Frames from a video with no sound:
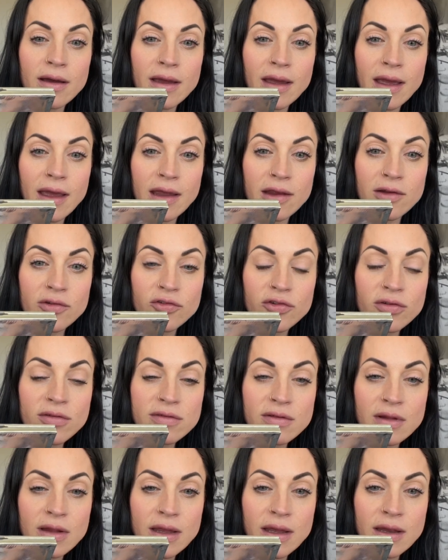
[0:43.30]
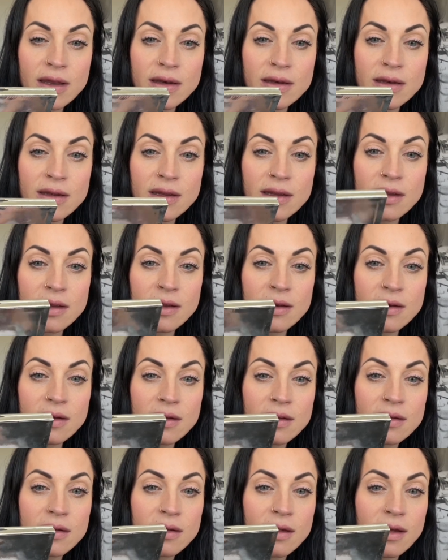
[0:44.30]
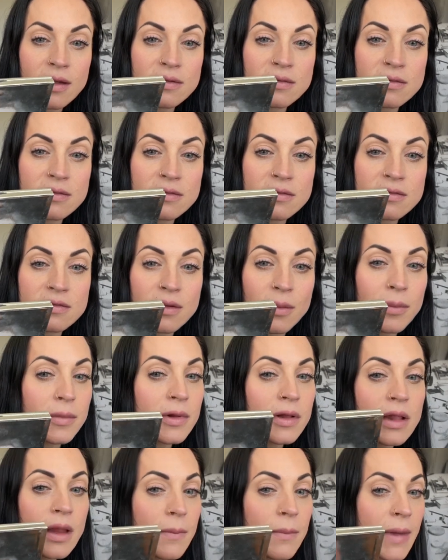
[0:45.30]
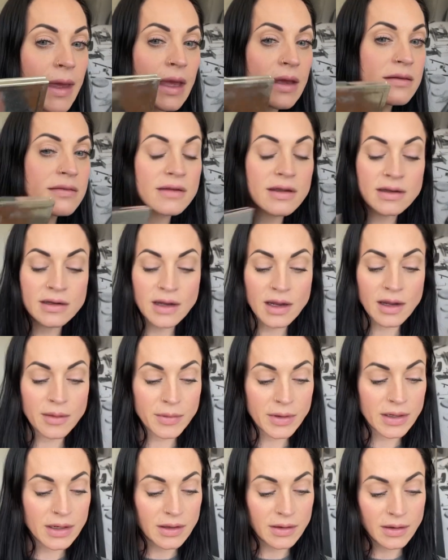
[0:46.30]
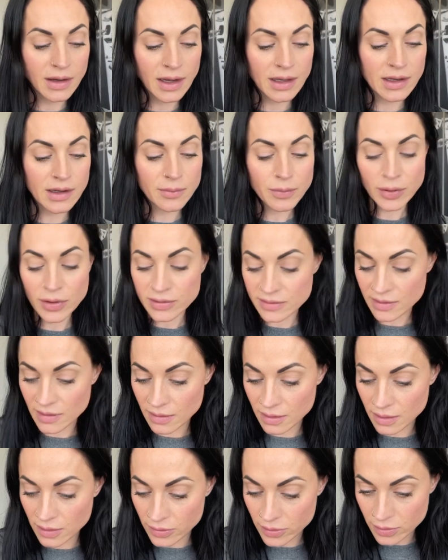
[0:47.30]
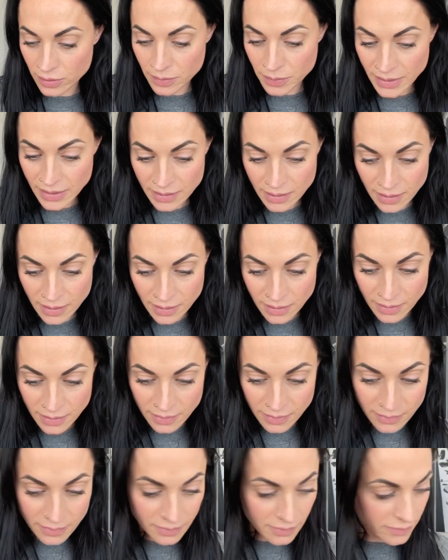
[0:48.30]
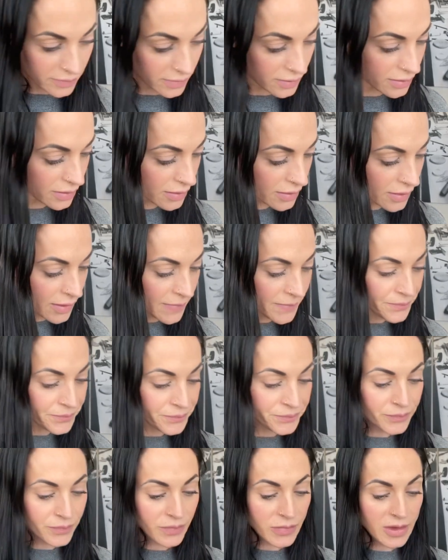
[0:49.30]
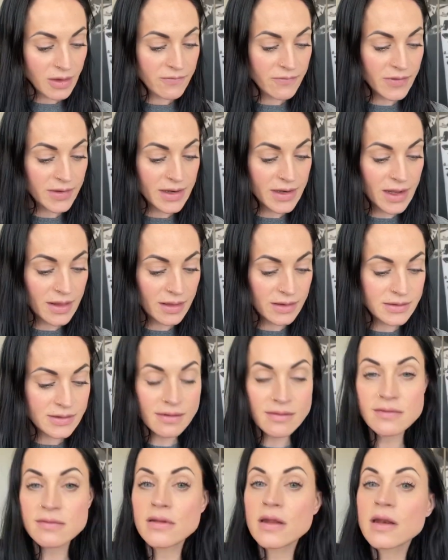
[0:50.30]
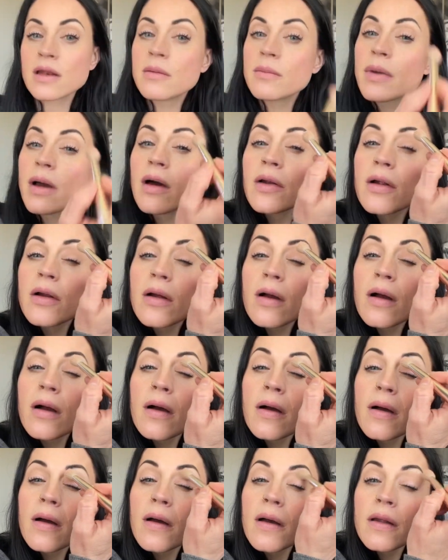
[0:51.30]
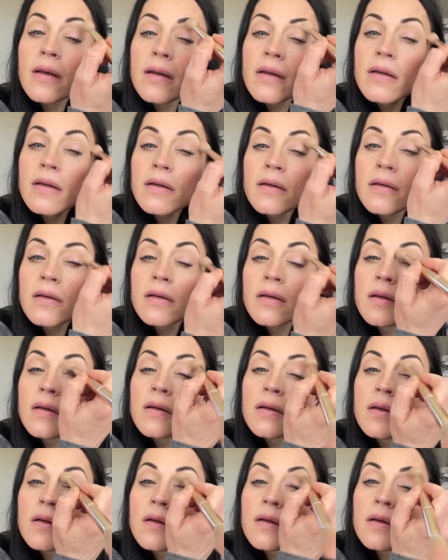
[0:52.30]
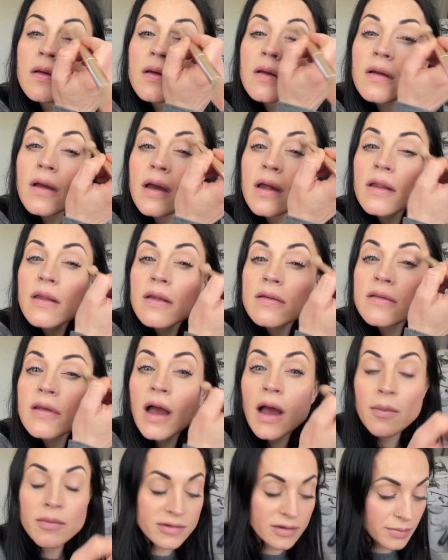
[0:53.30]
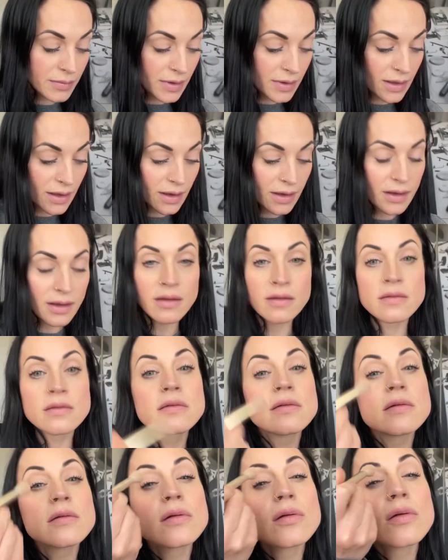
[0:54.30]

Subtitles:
Angels Landing and some Glamazing. I am gonna kind of put a little bit of Vanilla Dust setting powder on kind of the tops of my eyes.